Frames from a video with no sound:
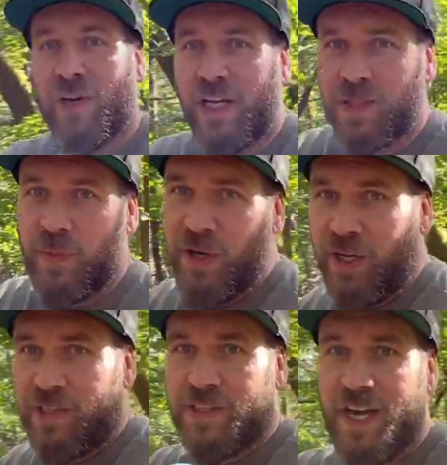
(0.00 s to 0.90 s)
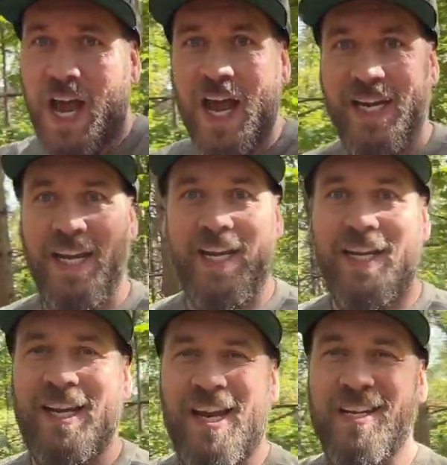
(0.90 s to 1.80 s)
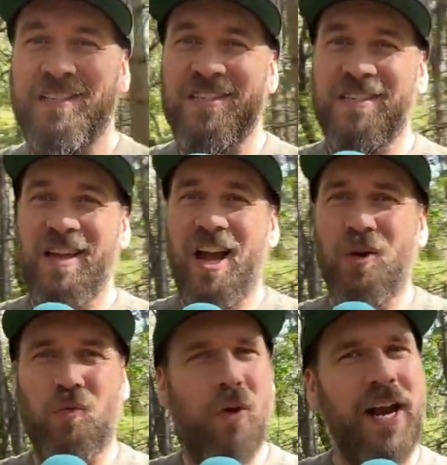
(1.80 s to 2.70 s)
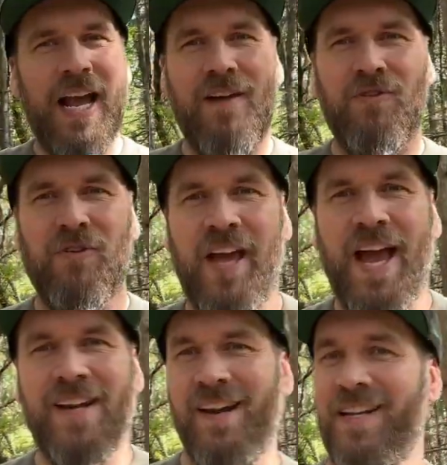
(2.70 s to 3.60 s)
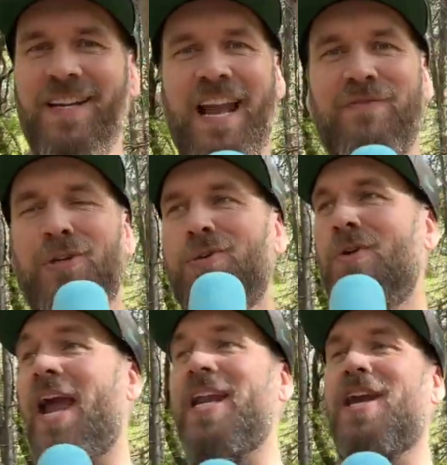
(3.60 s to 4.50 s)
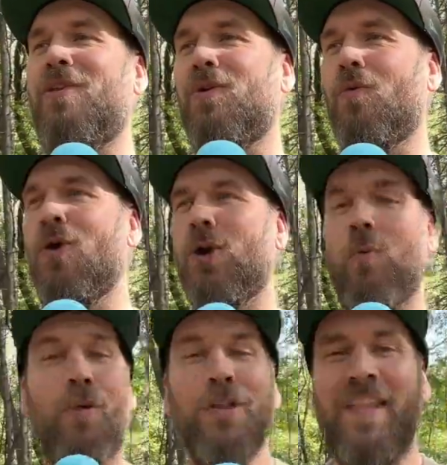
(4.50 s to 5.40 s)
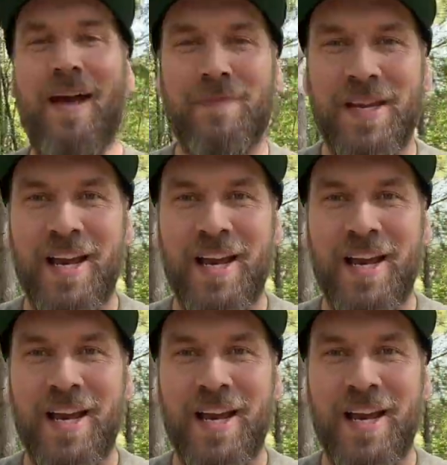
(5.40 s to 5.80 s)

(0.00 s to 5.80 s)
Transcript: experience that I needed, and it stuck right after that, and I didn't have to do any other work? Wouldn't that be